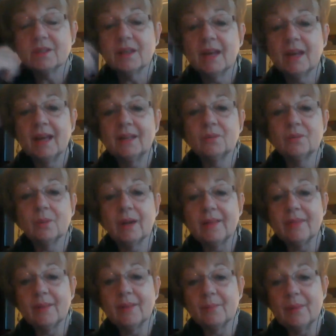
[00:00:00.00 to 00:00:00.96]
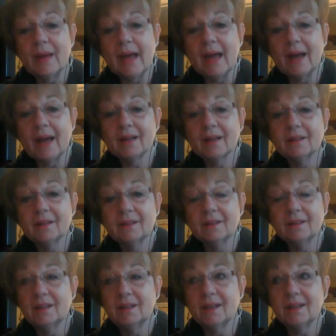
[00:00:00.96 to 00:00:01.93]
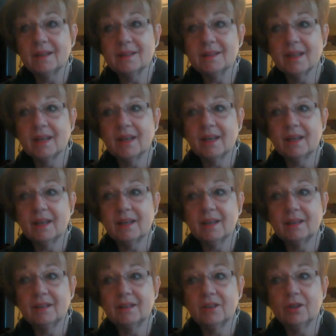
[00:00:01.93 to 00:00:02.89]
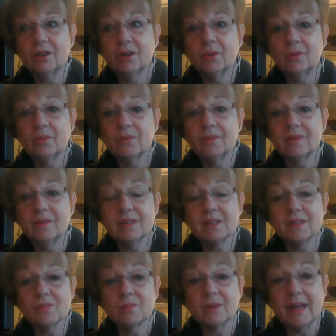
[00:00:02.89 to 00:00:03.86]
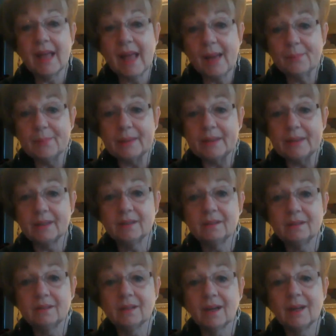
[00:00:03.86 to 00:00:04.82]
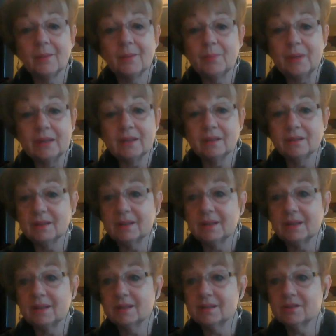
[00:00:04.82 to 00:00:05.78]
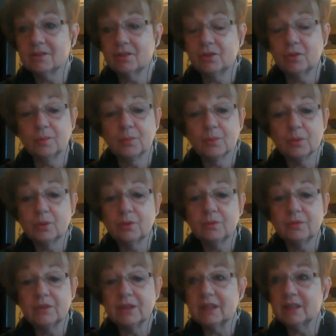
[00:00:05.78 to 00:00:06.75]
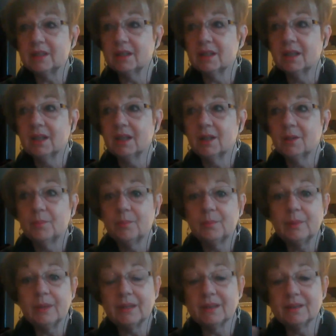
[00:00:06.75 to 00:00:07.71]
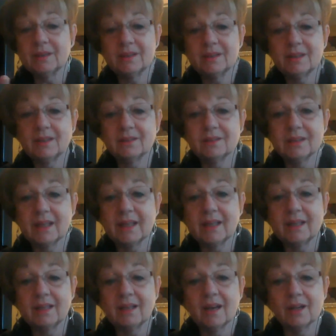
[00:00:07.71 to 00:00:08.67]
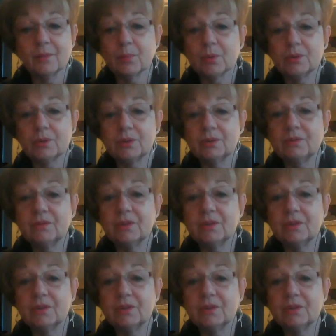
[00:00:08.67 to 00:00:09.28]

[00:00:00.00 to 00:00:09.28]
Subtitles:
So I had to write them back and say, you know, this is what happened. I appealed this. You approved it, but it's still saying not approved.